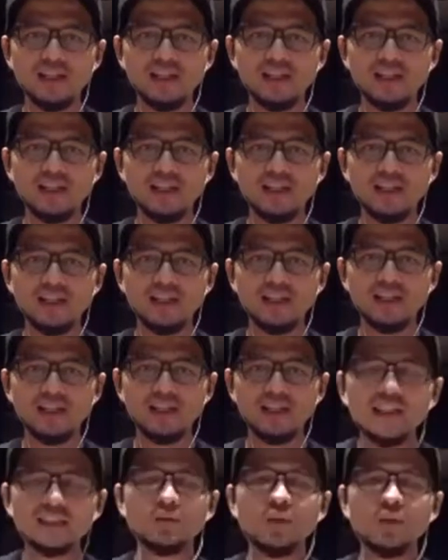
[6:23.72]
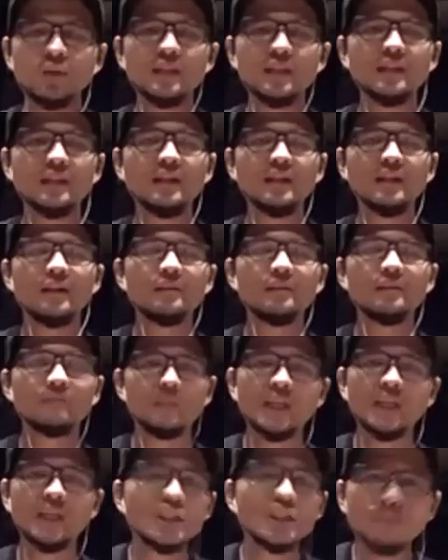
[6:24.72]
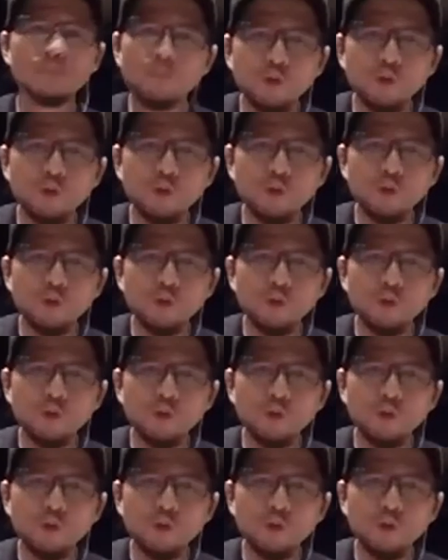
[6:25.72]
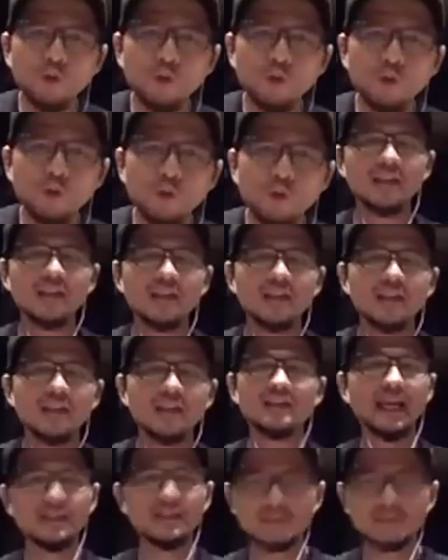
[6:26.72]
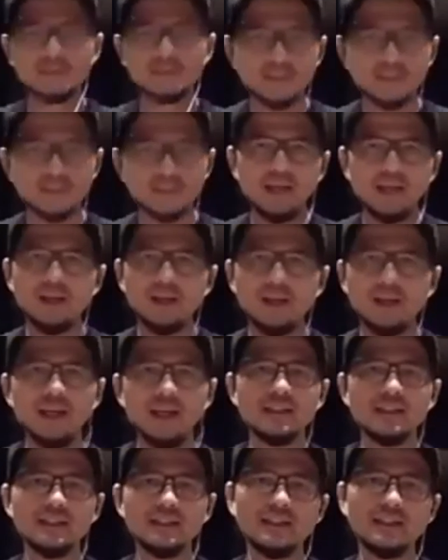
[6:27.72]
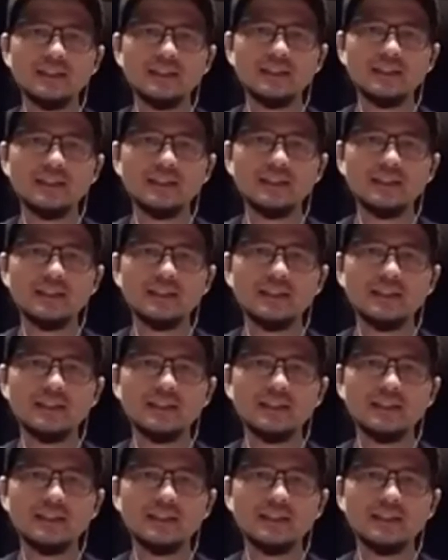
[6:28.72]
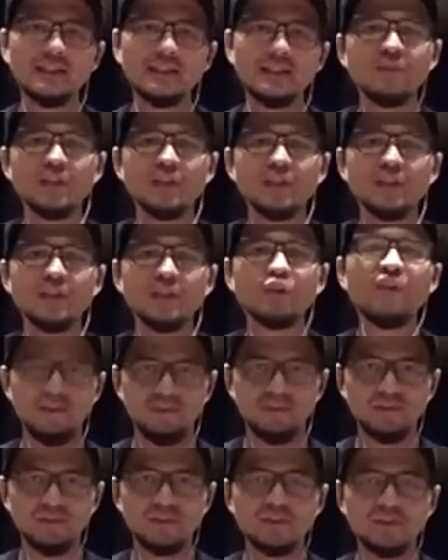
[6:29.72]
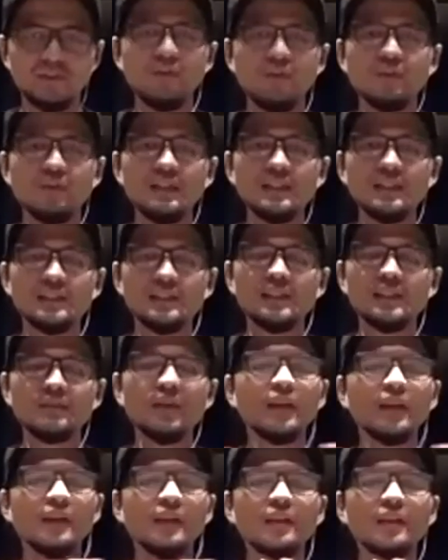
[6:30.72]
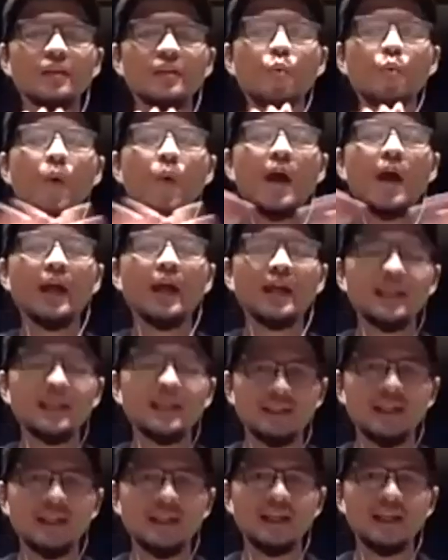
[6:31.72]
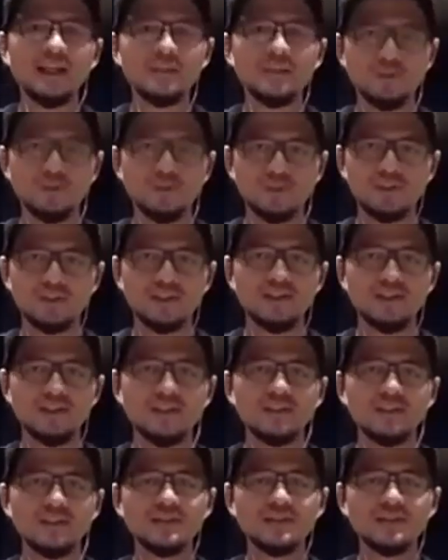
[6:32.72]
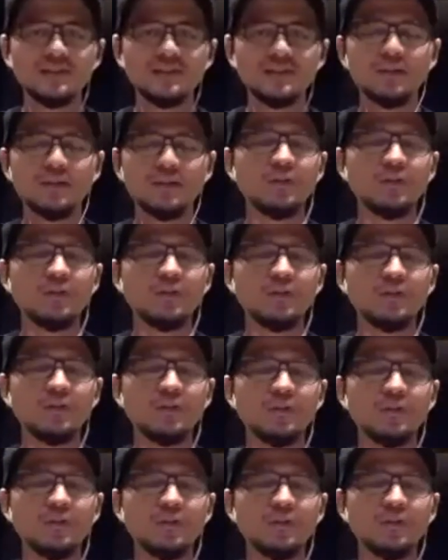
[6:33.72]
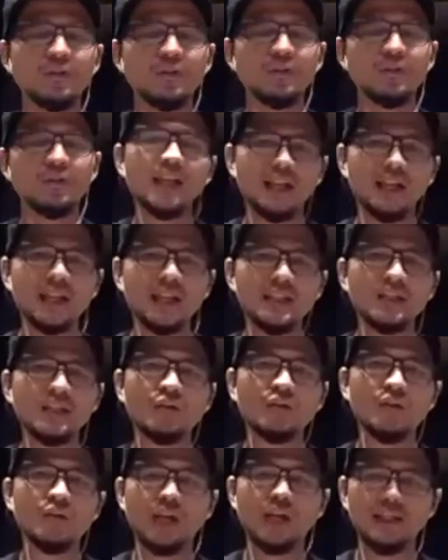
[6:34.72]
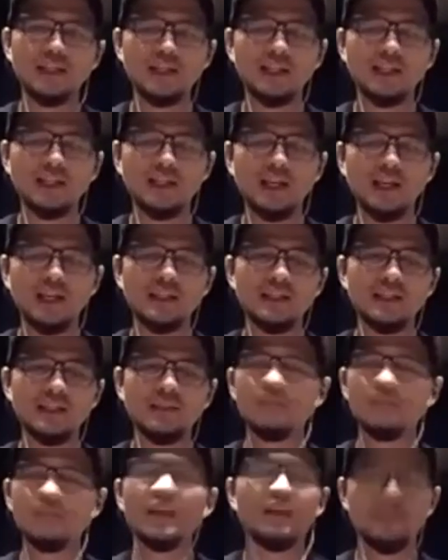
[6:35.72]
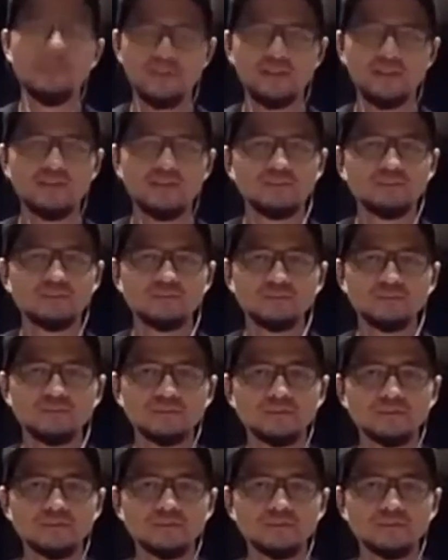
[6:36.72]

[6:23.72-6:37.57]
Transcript: You will find this issue in the sports, in the gangsters, in any field of life. So this is very wide issues. So it is not addressing any religion or any beliefs.